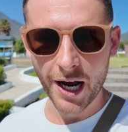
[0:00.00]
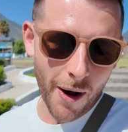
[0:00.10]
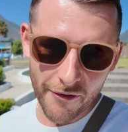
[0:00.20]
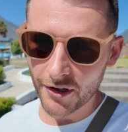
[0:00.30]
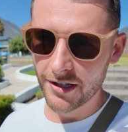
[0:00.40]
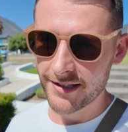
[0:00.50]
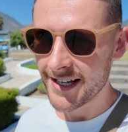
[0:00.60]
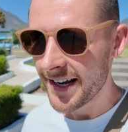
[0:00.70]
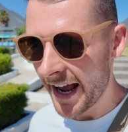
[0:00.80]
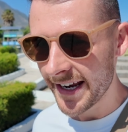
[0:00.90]
However,
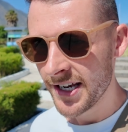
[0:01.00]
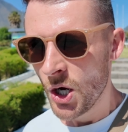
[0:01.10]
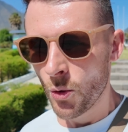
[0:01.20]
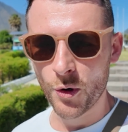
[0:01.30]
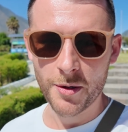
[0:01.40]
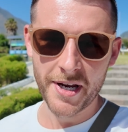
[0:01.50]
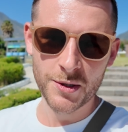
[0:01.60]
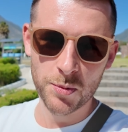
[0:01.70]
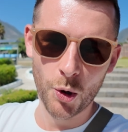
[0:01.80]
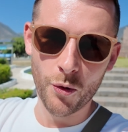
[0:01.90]
today we're going to be
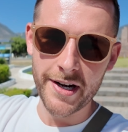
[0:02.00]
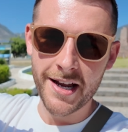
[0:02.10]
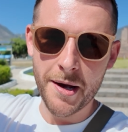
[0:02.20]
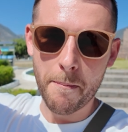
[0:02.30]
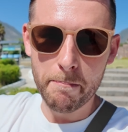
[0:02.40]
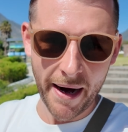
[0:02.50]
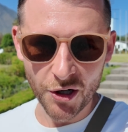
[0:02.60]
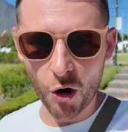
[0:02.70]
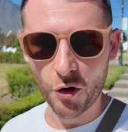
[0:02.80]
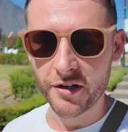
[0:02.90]
exploring
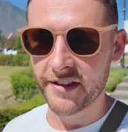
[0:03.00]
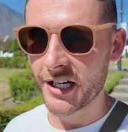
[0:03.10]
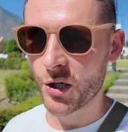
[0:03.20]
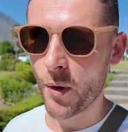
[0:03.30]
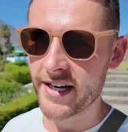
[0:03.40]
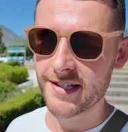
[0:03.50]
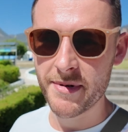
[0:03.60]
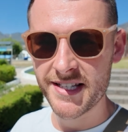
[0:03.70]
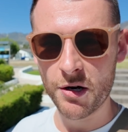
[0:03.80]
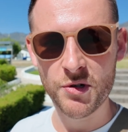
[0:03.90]
bang on the equator,
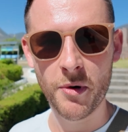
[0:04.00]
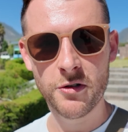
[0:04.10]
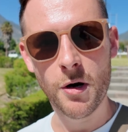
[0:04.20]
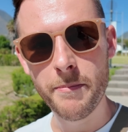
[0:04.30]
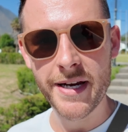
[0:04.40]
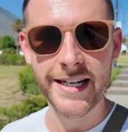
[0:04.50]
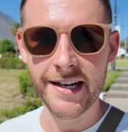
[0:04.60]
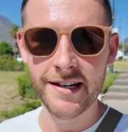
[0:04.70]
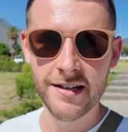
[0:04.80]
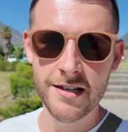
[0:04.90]
Mitad del Mundo,
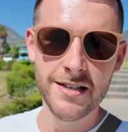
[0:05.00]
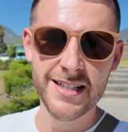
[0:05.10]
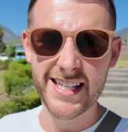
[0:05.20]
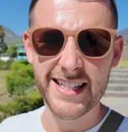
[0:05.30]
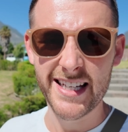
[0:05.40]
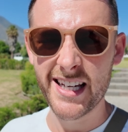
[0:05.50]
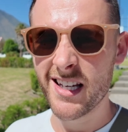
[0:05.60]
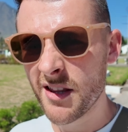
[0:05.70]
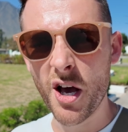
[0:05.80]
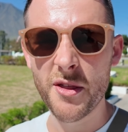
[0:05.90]
meaning city
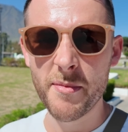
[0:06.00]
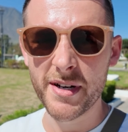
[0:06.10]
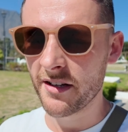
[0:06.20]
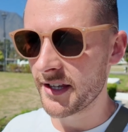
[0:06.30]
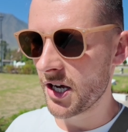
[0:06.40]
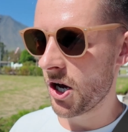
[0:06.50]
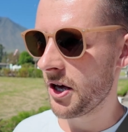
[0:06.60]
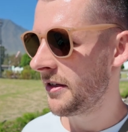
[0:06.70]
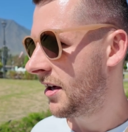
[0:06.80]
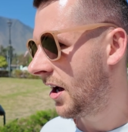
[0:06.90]
at the middle of the
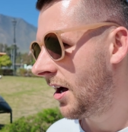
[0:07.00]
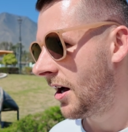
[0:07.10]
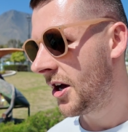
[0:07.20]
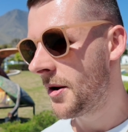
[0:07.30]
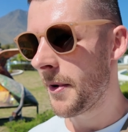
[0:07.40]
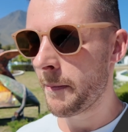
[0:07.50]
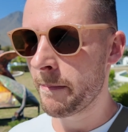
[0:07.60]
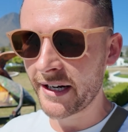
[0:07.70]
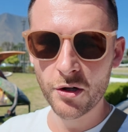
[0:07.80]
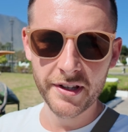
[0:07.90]
earth, um,
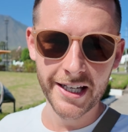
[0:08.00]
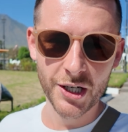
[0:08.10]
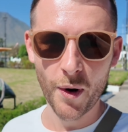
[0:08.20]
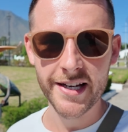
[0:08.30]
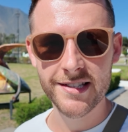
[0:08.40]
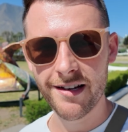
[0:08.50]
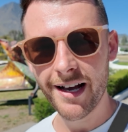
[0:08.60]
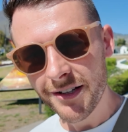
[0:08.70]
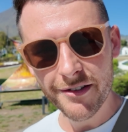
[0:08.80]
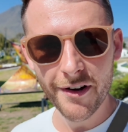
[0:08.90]
bang on the equator.
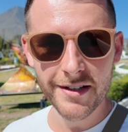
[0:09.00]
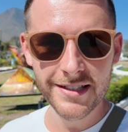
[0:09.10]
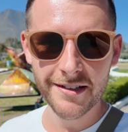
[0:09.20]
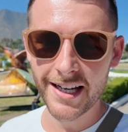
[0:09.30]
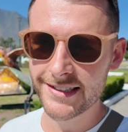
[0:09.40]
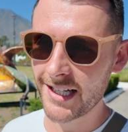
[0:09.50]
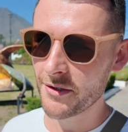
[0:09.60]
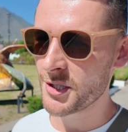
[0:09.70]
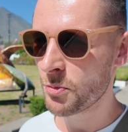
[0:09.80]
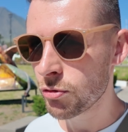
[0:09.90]
I only found this out yesterday,
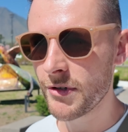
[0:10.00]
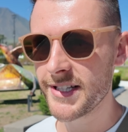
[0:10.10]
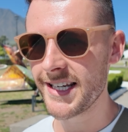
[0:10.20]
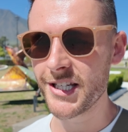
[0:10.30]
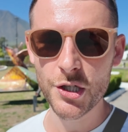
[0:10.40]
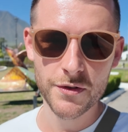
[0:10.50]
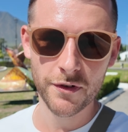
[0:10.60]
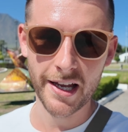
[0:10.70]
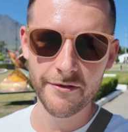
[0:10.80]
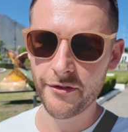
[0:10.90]
which is pretty
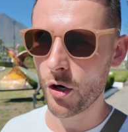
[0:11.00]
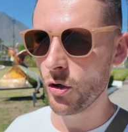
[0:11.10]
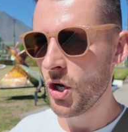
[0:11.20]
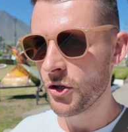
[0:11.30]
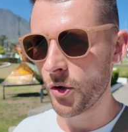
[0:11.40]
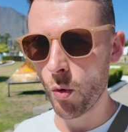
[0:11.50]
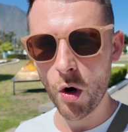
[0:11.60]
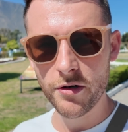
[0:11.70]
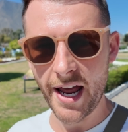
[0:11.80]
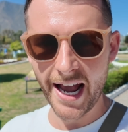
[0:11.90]
useful info. The
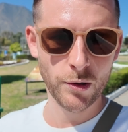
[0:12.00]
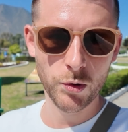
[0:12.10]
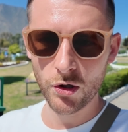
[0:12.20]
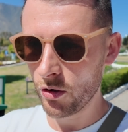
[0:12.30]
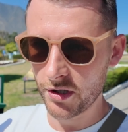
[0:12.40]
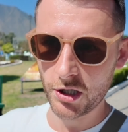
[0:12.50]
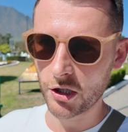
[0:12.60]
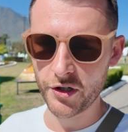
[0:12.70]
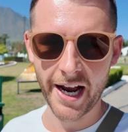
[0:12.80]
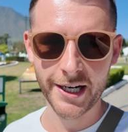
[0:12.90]
word Ecuador, the
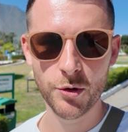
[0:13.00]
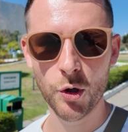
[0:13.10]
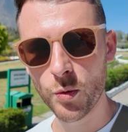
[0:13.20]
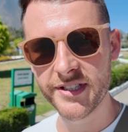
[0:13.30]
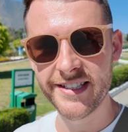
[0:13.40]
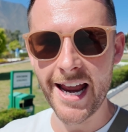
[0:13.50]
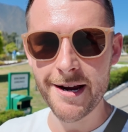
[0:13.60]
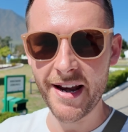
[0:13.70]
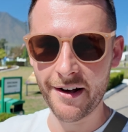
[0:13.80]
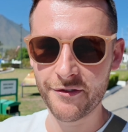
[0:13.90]
country Ecuador, was
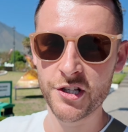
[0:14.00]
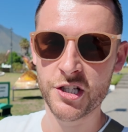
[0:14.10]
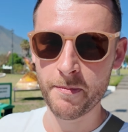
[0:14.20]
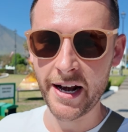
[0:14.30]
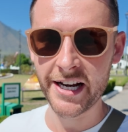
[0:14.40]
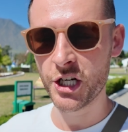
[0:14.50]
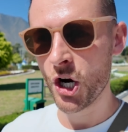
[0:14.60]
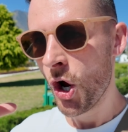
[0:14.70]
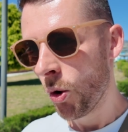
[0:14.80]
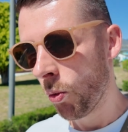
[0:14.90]
named after the Spanish
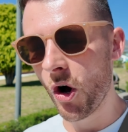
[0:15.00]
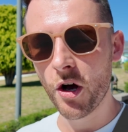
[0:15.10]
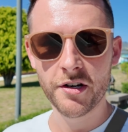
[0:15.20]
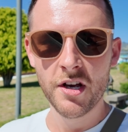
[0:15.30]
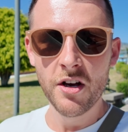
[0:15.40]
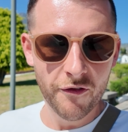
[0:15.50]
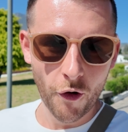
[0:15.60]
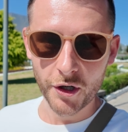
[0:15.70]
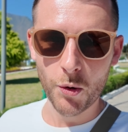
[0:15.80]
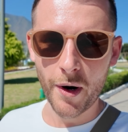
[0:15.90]
word
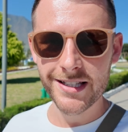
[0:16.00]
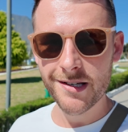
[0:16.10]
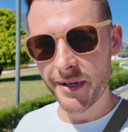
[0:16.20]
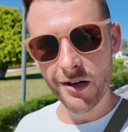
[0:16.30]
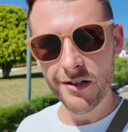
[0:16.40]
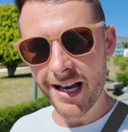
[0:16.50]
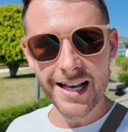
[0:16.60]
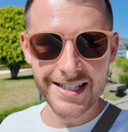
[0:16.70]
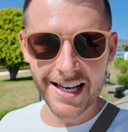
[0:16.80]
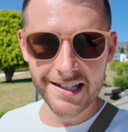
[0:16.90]
for equator because,
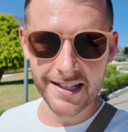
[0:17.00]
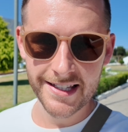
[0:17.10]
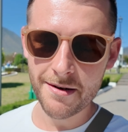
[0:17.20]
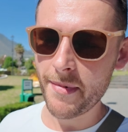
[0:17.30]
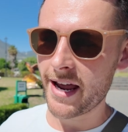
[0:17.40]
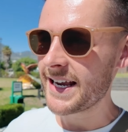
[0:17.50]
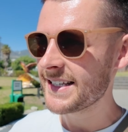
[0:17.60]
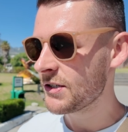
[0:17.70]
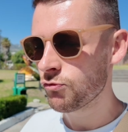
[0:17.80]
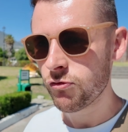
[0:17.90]
as it says in the tin, mate,
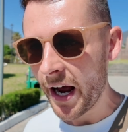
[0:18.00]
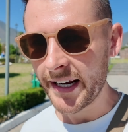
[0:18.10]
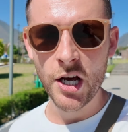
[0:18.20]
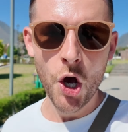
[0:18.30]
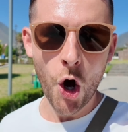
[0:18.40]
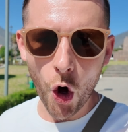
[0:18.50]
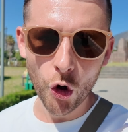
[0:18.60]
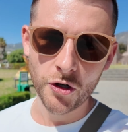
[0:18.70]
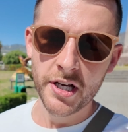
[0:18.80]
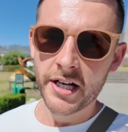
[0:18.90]
it is right
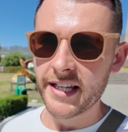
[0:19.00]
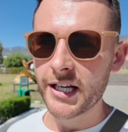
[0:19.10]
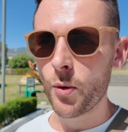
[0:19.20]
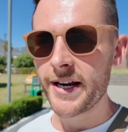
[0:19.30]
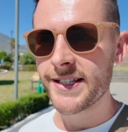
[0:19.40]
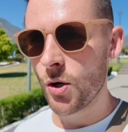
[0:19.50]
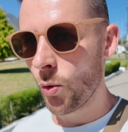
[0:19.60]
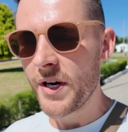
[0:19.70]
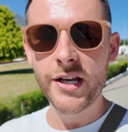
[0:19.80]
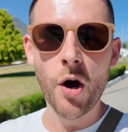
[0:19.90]
on the equator.
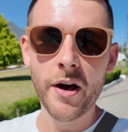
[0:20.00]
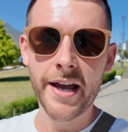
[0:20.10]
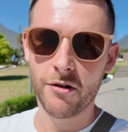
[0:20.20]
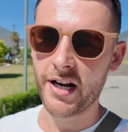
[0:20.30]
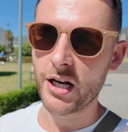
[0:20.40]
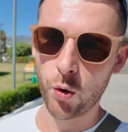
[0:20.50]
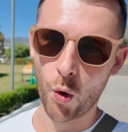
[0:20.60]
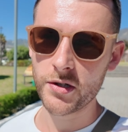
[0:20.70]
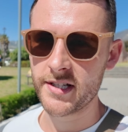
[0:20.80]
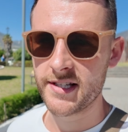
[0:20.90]
We got here at like
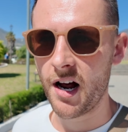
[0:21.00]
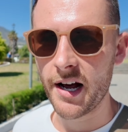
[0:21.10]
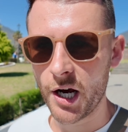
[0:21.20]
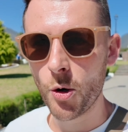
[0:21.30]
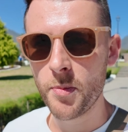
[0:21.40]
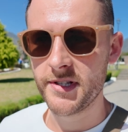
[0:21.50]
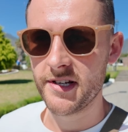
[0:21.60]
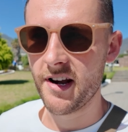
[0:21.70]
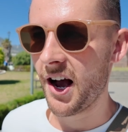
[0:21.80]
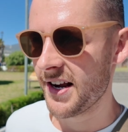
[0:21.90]
quarter to nine, it opens
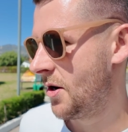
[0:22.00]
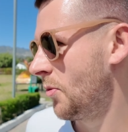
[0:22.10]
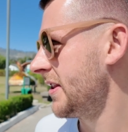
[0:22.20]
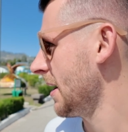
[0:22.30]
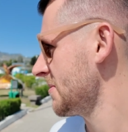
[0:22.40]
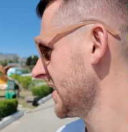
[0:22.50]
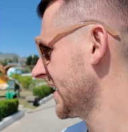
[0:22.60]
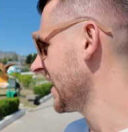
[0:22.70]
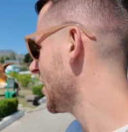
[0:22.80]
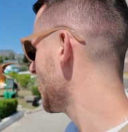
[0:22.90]
at nine, and we're the absolute
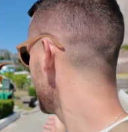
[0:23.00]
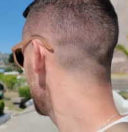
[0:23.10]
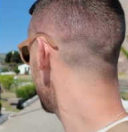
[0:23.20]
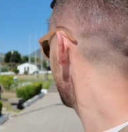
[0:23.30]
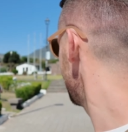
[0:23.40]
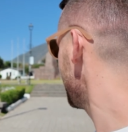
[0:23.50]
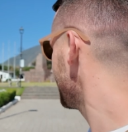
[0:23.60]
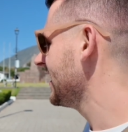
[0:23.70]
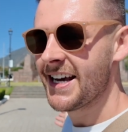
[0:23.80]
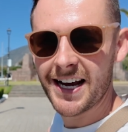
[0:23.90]
keenos. As you can see
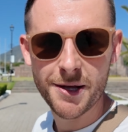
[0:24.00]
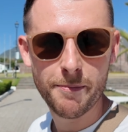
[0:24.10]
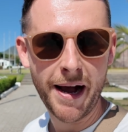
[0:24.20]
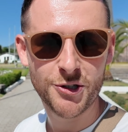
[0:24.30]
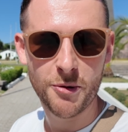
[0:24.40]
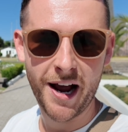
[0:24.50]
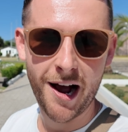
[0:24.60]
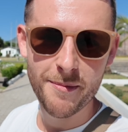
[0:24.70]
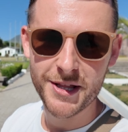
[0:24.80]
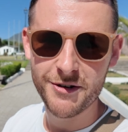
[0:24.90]
in the backdrop
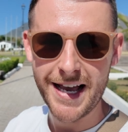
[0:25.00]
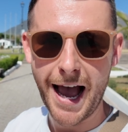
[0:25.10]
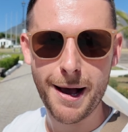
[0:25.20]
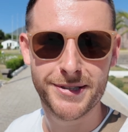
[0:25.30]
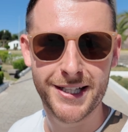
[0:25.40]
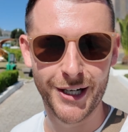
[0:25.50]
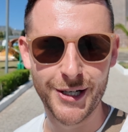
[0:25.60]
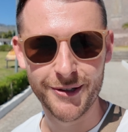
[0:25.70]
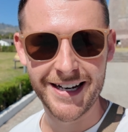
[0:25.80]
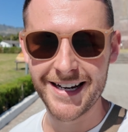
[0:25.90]
behind me, there is
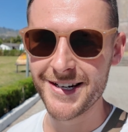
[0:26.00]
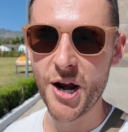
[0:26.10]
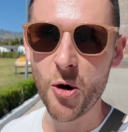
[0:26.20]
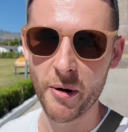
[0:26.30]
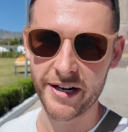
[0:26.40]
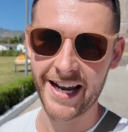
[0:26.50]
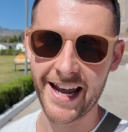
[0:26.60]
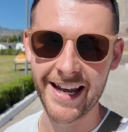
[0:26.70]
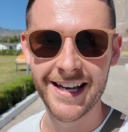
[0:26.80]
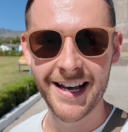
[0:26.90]
absolutely nobody
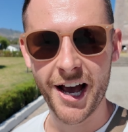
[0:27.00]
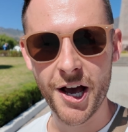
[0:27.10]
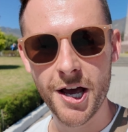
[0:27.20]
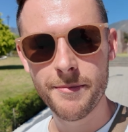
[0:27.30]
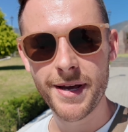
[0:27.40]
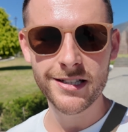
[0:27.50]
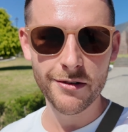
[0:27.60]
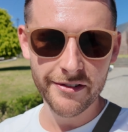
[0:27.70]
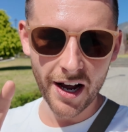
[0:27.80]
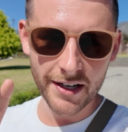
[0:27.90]
here. Um, it's
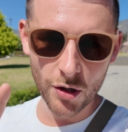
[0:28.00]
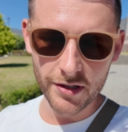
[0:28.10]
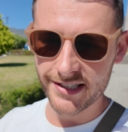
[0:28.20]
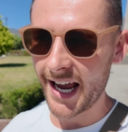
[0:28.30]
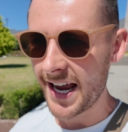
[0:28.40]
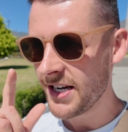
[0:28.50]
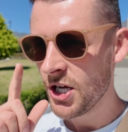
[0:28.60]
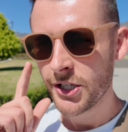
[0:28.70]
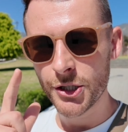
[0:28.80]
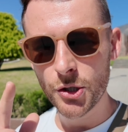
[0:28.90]
only five dollars to get in.
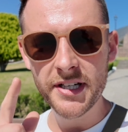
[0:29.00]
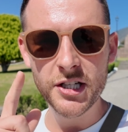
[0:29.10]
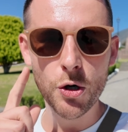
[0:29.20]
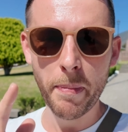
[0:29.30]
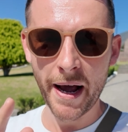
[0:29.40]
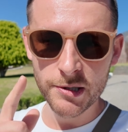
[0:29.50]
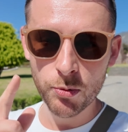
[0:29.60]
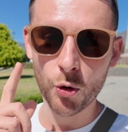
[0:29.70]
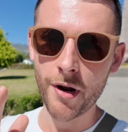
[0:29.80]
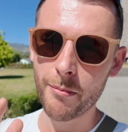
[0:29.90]
You do need your
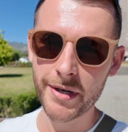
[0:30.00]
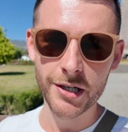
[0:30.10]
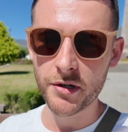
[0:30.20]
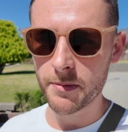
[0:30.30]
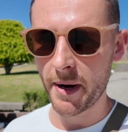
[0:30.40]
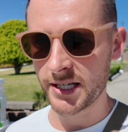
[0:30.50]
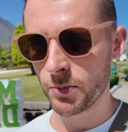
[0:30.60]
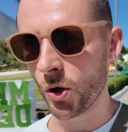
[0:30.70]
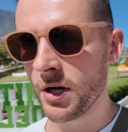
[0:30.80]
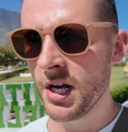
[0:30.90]
passport number, you don't need your
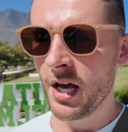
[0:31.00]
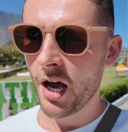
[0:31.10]
passport.